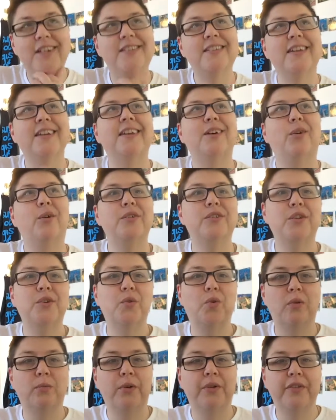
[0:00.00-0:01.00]
It's like, oh, it's a
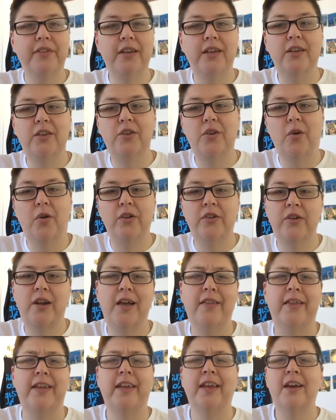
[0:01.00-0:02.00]
normal thing. You're
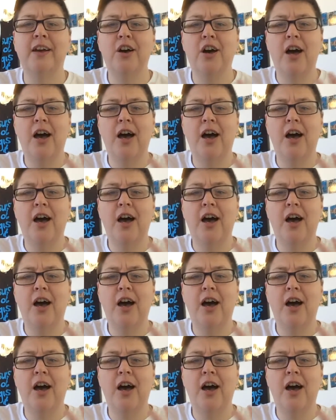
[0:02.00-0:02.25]
not like